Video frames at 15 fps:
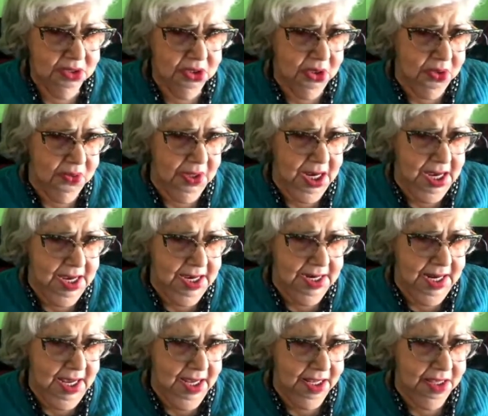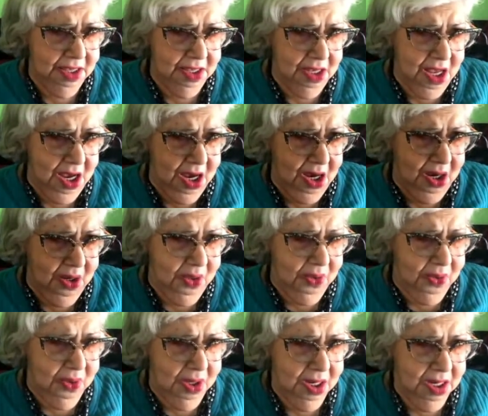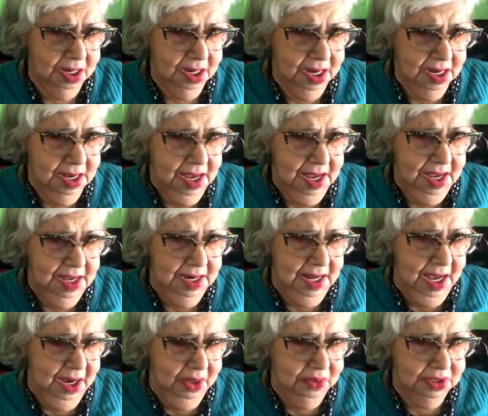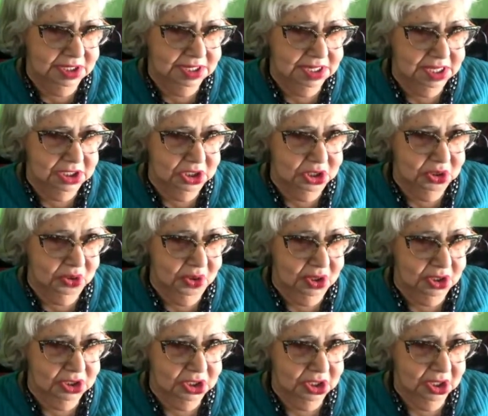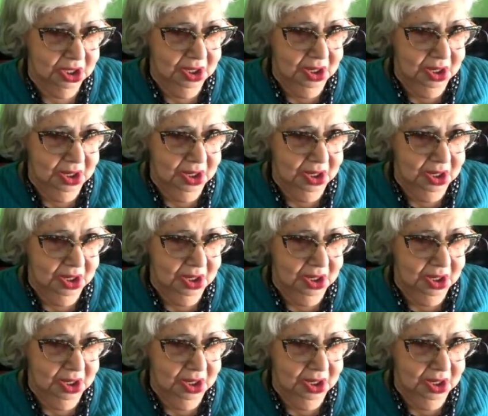Doreen, hello. And how is the George?